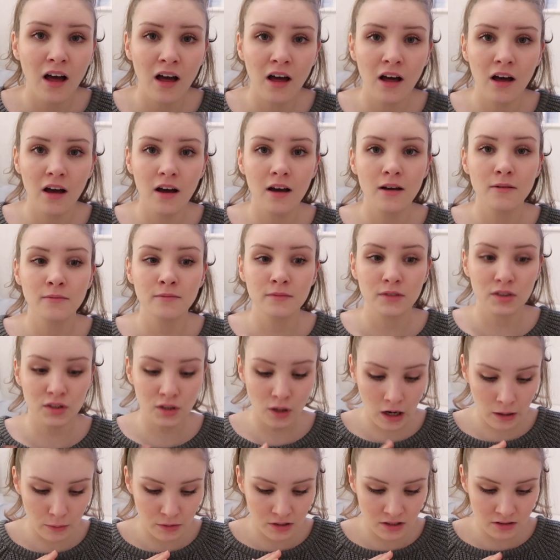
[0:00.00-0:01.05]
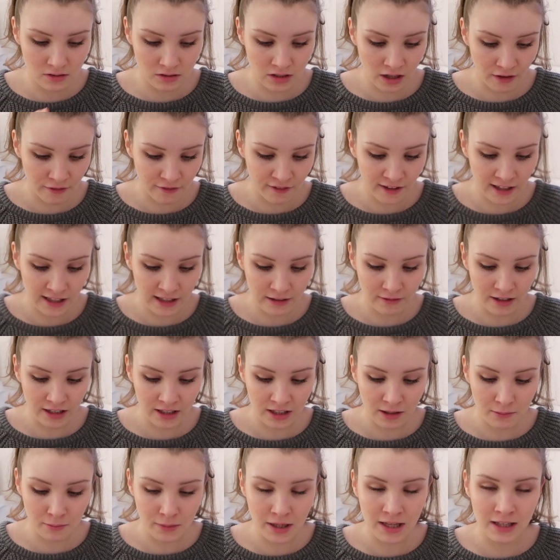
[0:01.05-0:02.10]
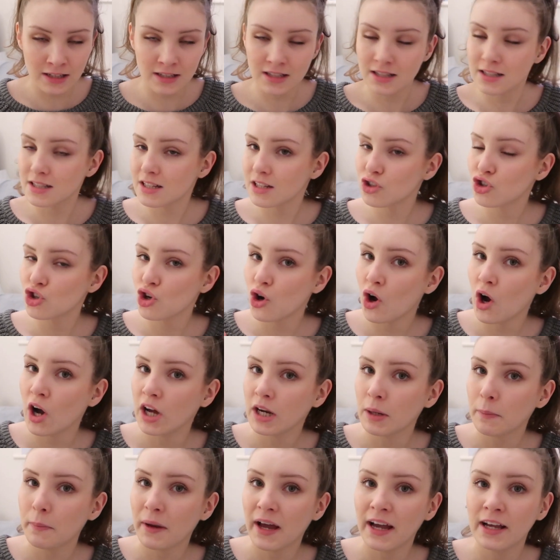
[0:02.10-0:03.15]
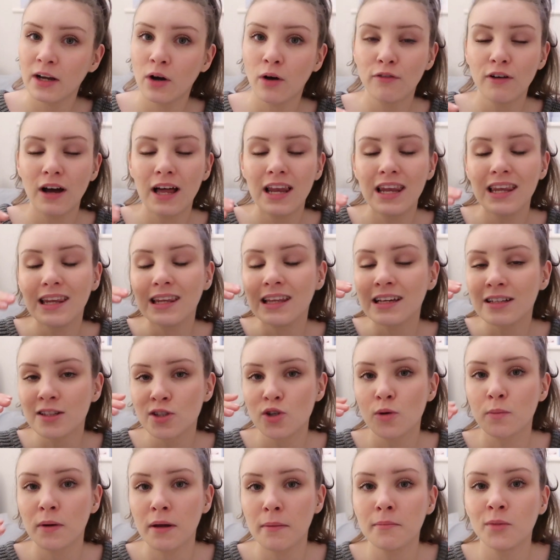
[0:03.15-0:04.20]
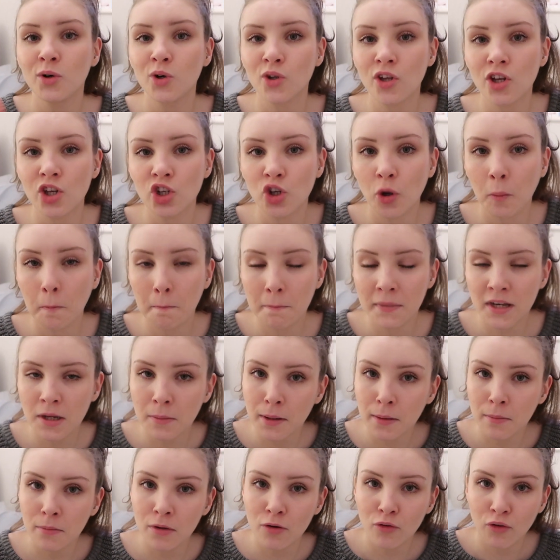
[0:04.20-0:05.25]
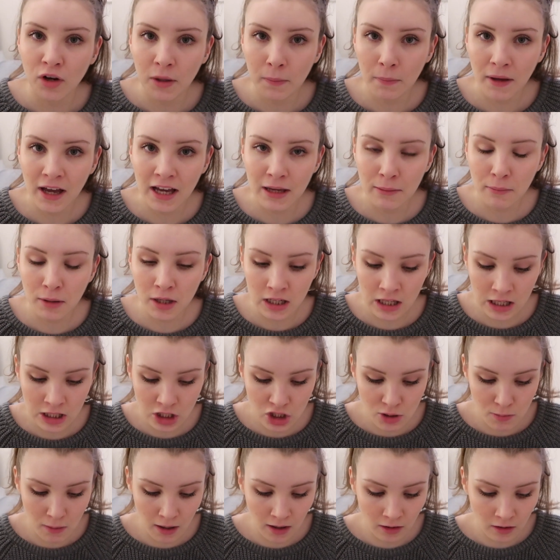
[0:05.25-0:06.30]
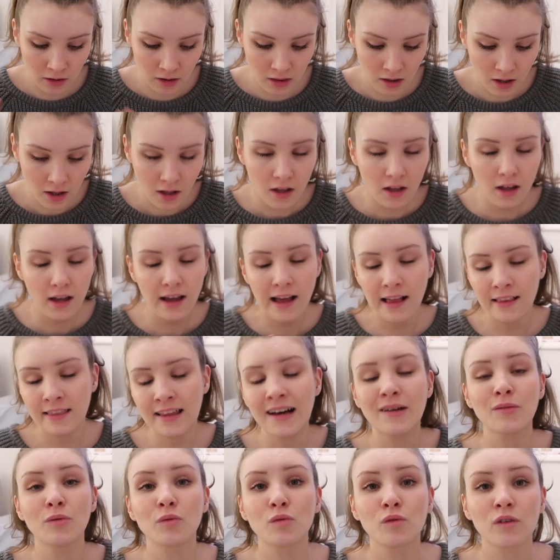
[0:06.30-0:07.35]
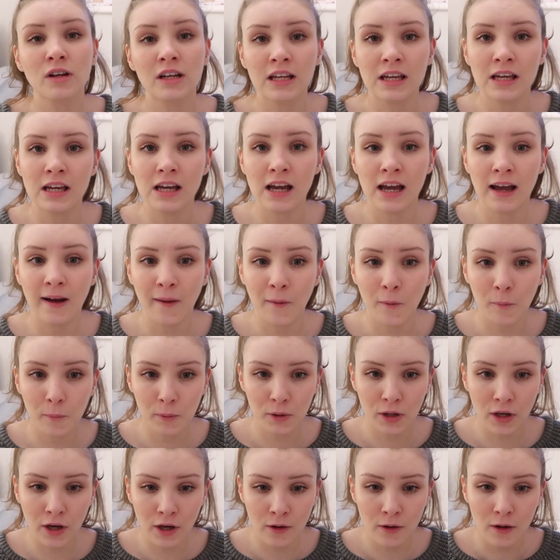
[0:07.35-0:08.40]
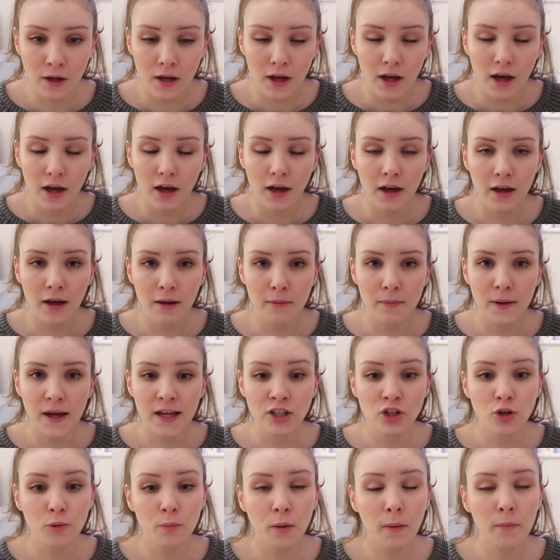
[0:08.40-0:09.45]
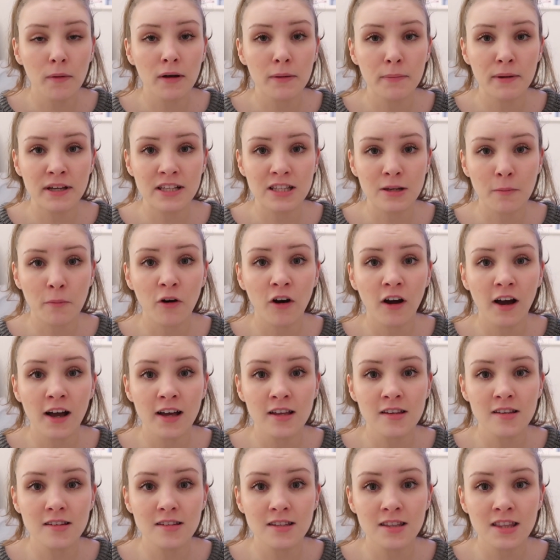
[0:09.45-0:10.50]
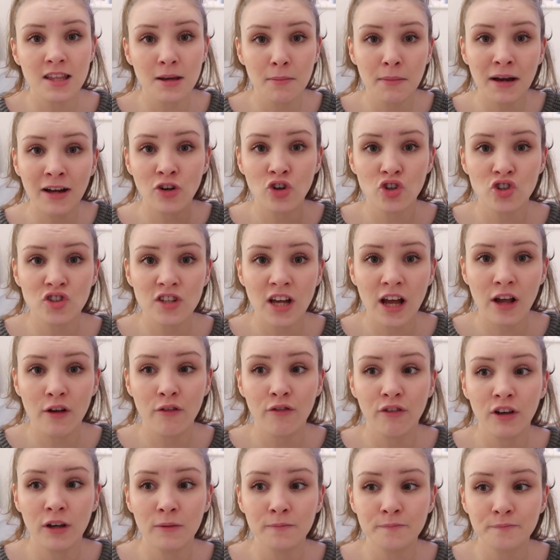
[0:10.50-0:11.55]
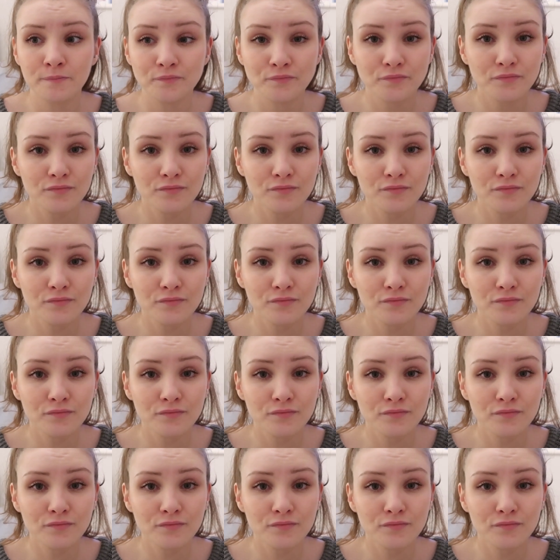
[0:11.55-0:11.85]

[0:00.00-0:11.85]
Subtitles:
So I would definitely recommend trying to pay off a little bit more than your minimum repayment each month, and that will really help you. And you'll probably be surprised the amount you're saving